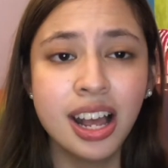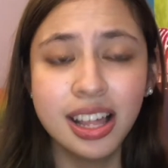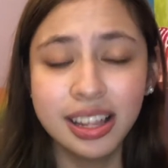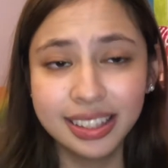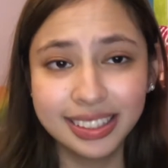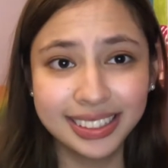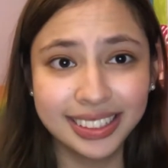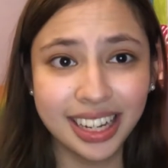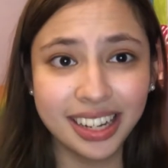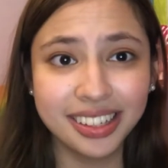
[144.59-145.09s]

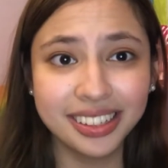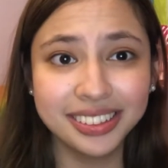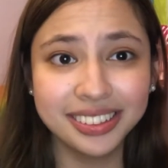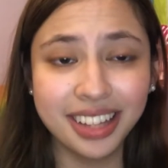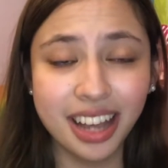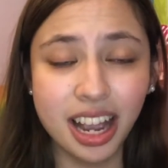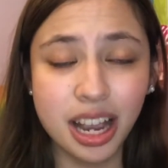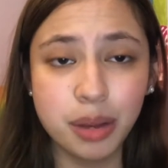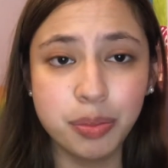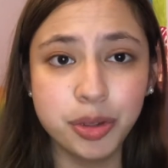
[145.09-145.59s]
The second
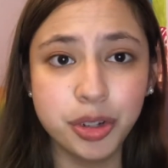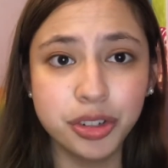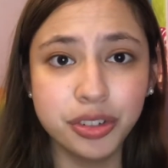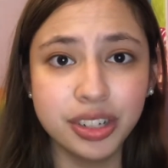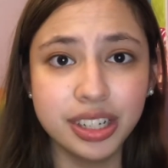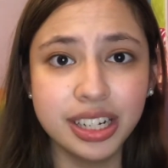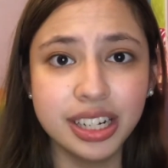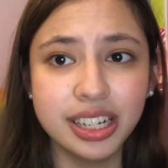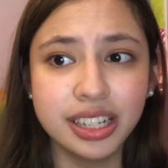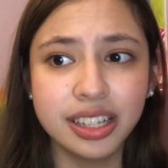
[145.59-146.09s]
time you
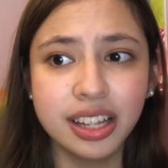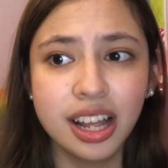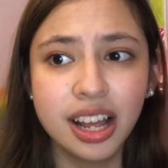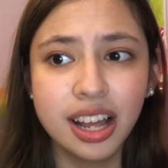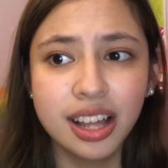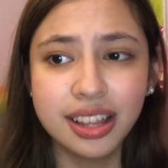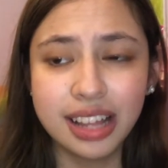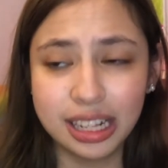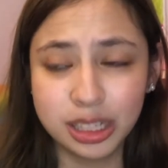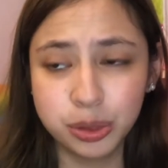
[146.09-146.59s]
read it,
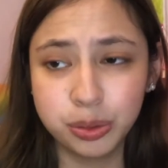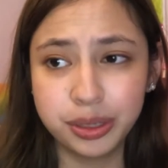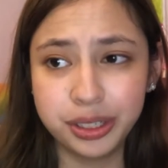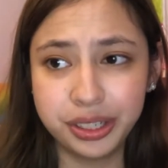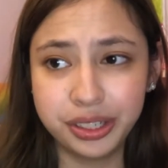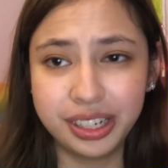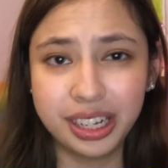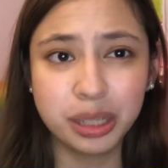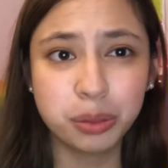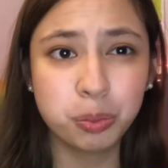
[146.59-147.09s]
that's when
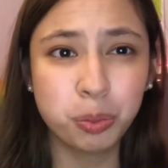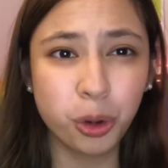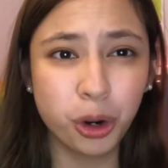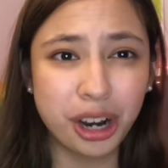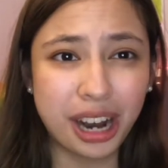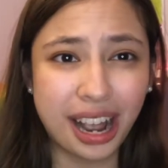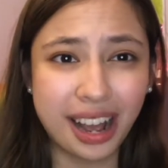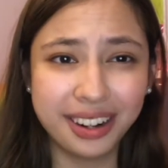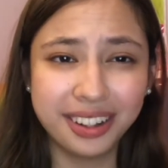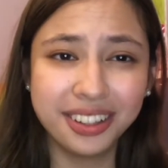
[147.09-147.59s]
you get more
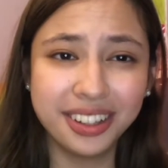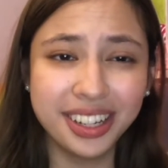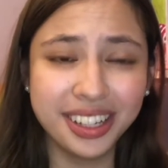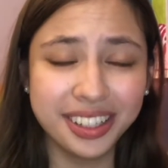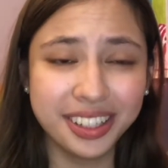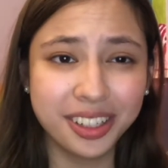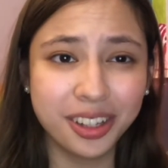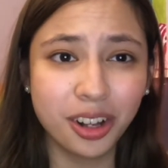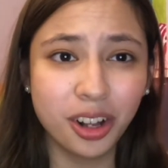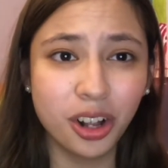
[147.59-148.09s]

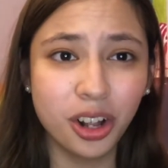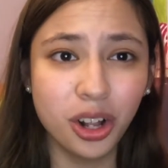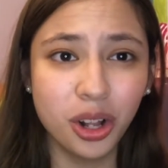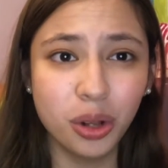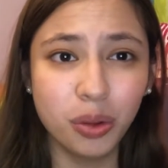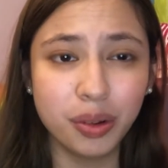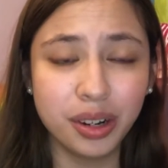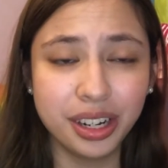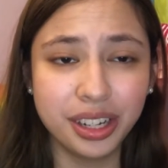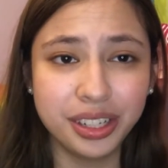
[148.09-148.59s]

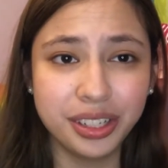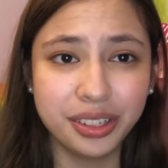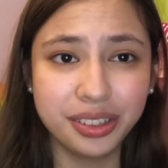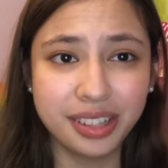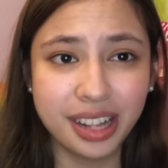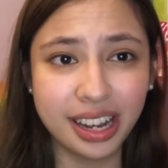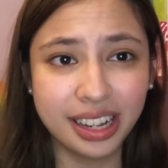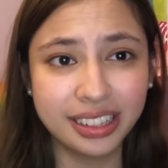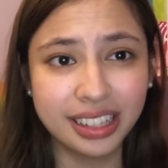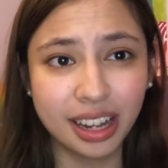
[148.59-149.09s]
analytical, wherein you
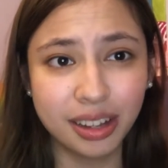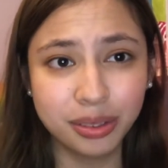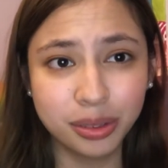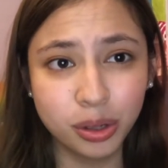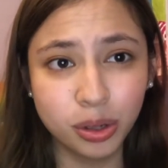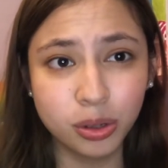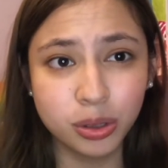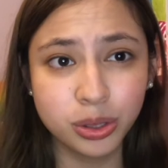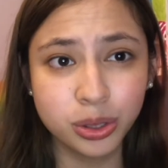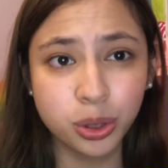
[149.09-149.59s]
take down
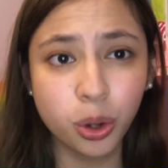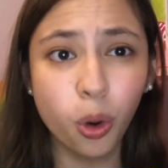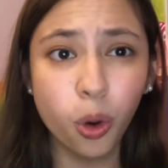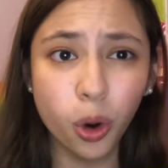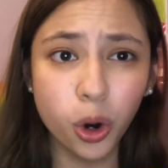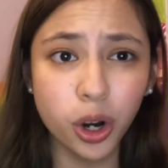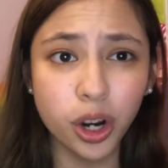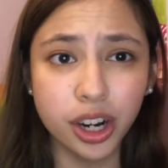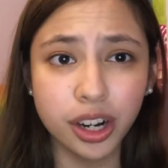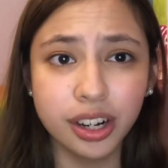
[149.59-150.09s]
notes.
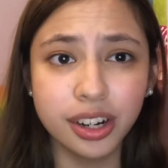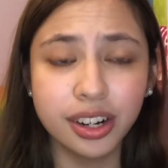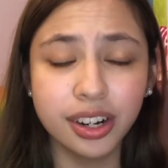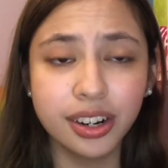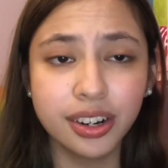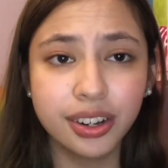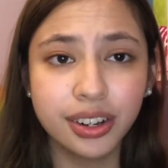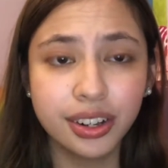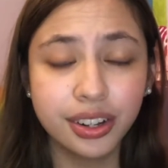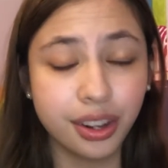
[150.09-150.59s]
Or
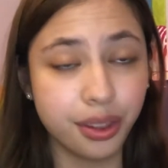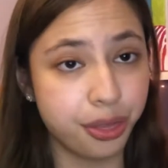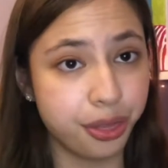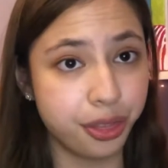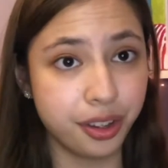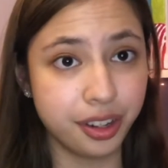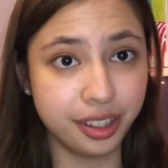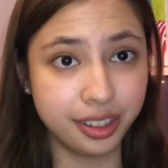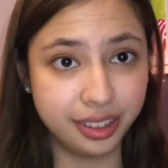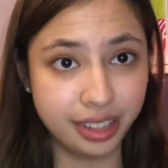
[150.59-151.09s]
the
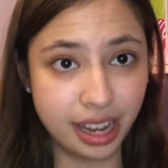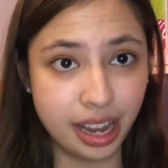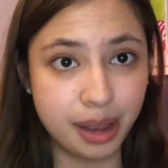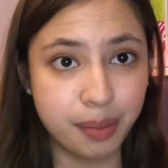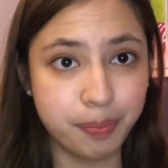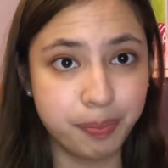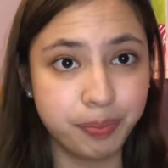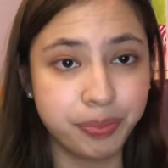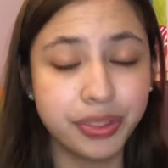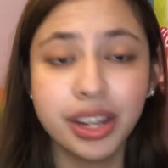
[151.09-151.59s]
third
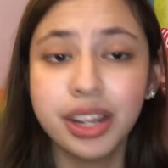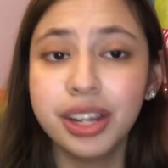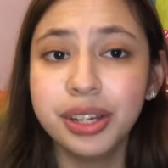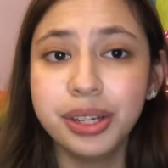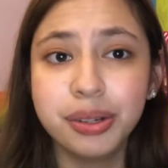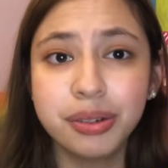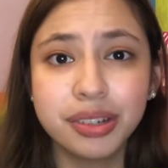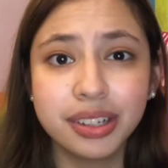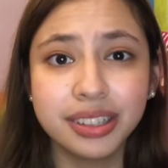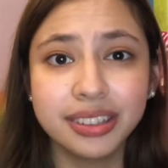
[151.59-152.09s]
tip,
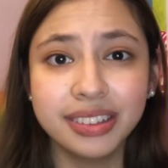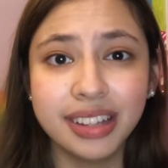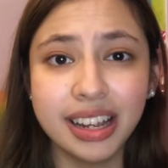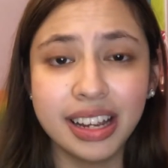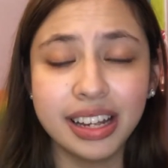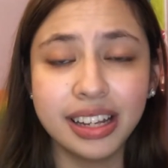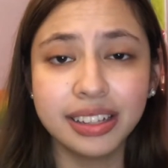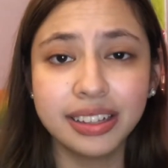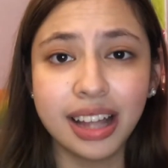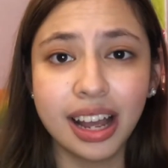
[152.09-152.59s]
you can
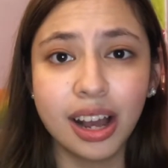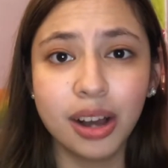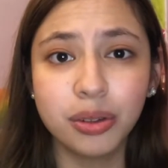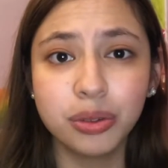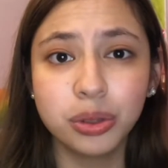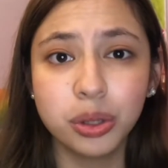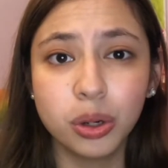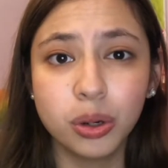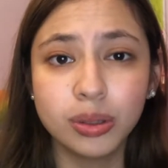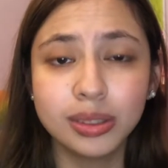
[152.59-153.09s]
take
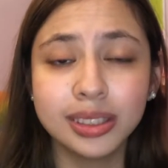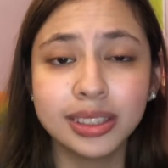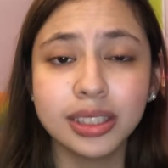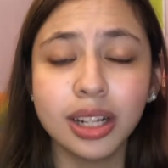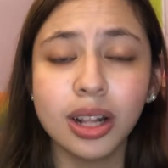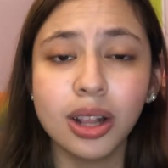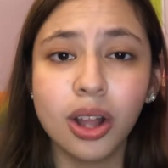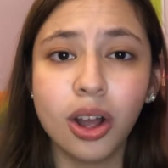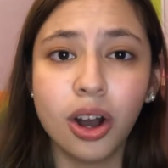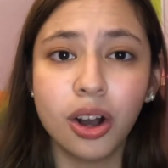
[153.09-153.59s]
down notes
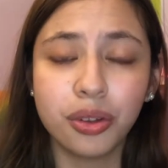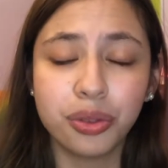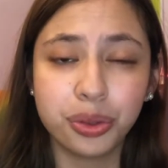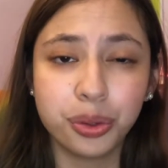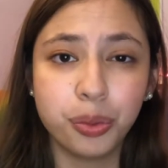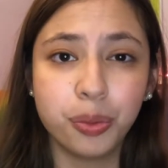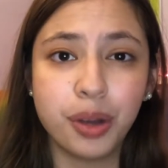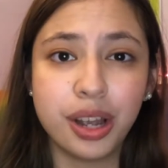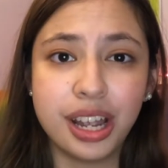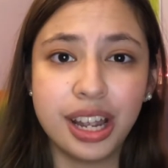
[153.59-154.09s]
along
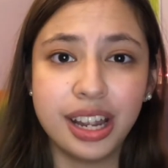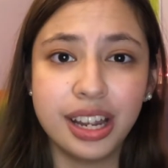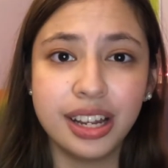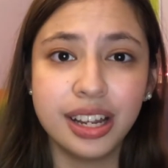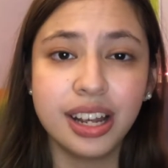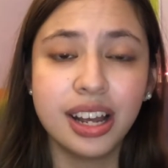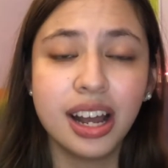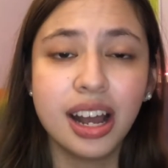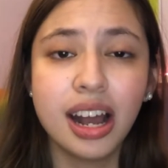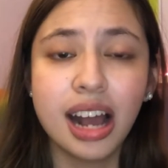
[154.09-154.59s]
the
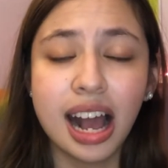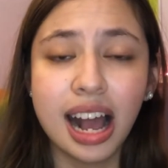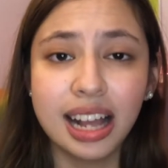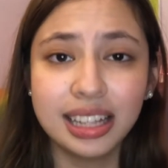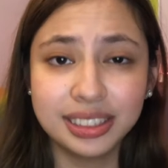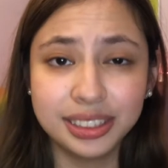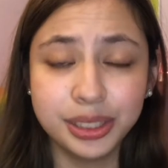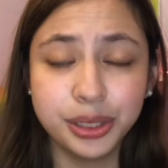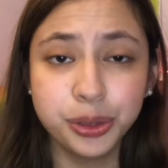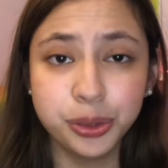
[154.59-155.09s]
way
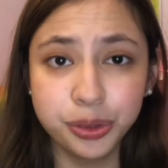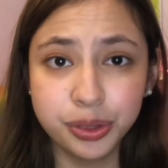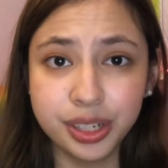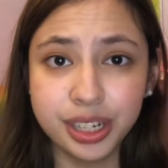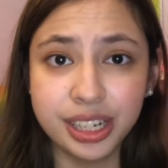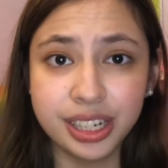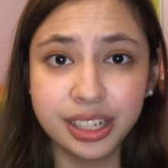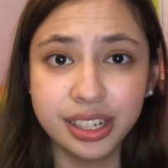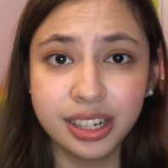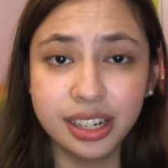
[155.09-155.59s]
as you
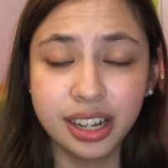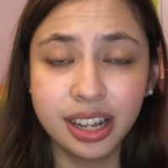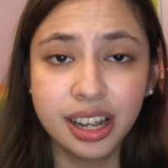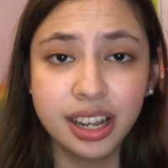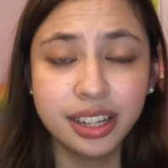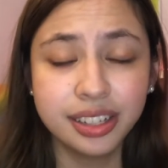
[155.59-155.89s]
read.